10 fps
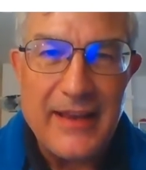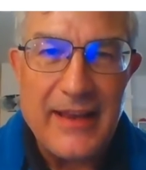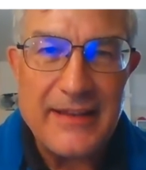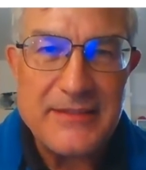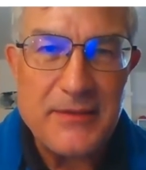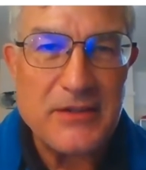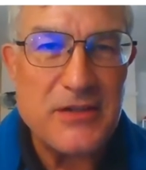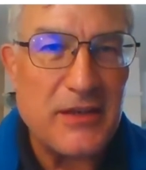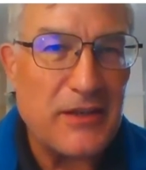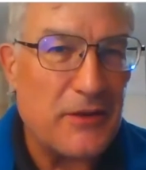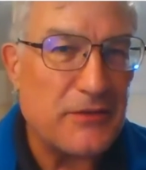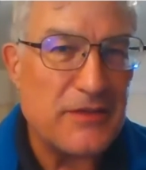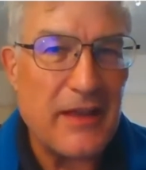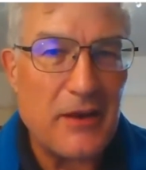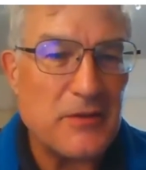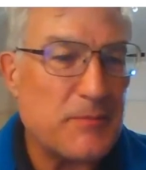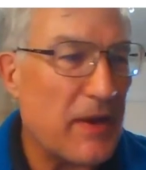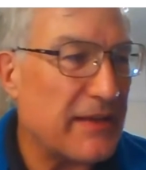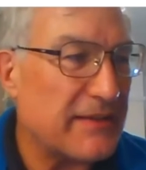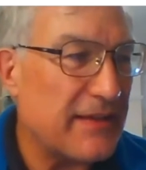to actually using those,
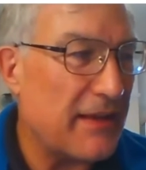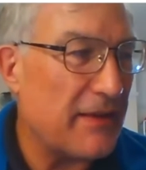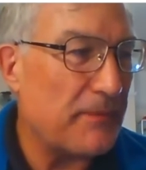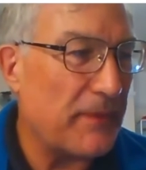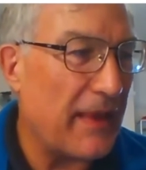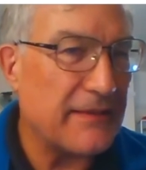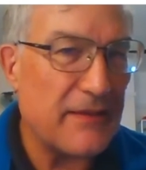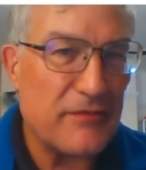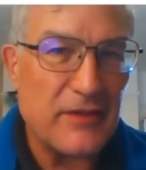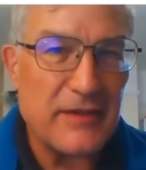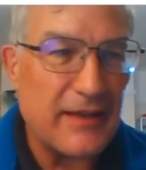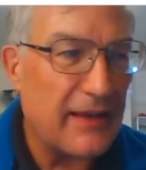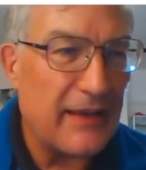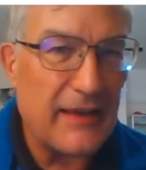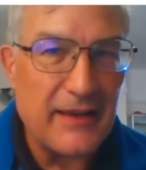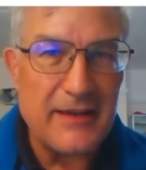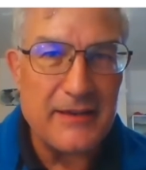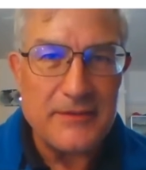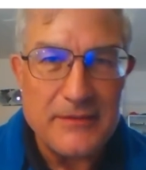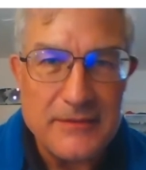but yeah, definitely
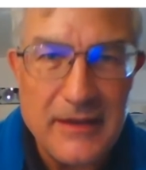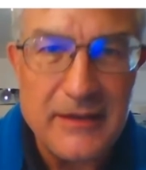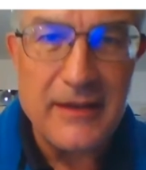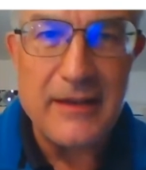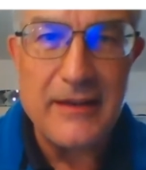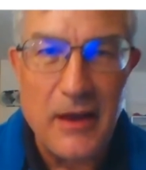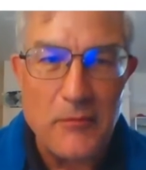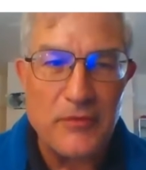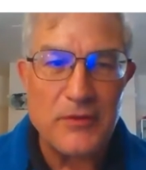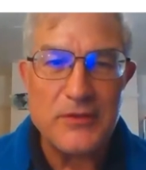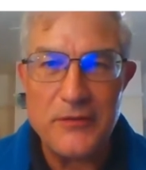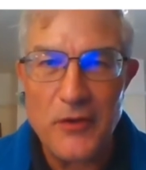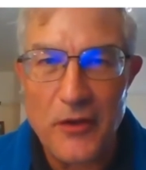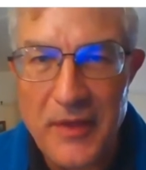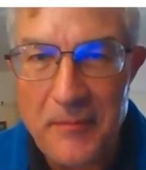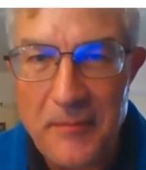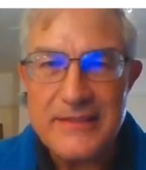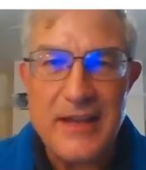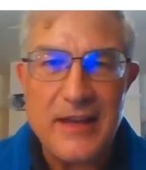helpful to have got them.